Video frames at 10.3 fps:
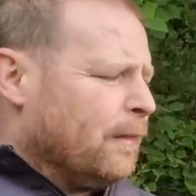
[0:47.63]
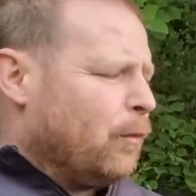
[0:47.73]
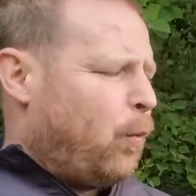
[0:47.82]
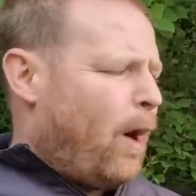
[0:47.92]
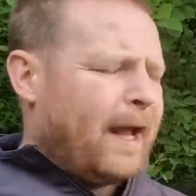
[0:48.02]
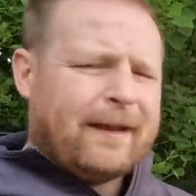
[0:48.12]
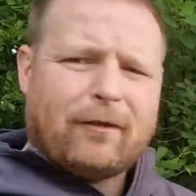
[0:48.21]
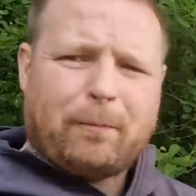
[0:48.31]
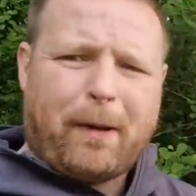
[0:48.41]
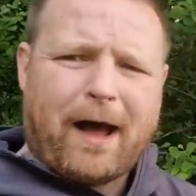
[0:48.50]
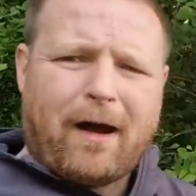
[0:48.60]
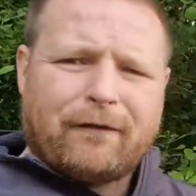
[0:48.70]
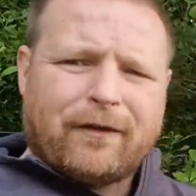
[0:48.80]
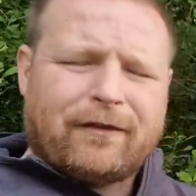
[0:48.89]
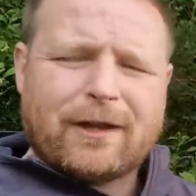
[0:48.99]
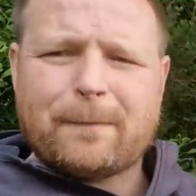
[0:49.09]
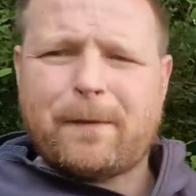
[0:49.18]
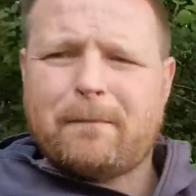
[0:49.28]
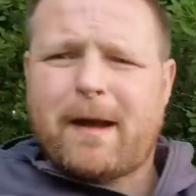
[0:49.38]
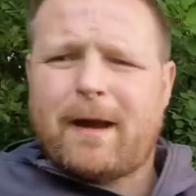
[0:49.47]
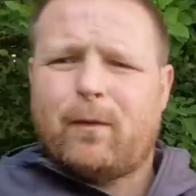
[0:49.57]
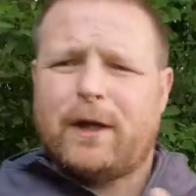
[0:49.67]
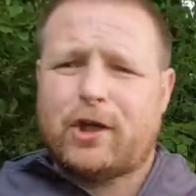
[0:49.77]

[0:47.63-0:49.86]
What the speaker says: The widest part of the sleeping bag where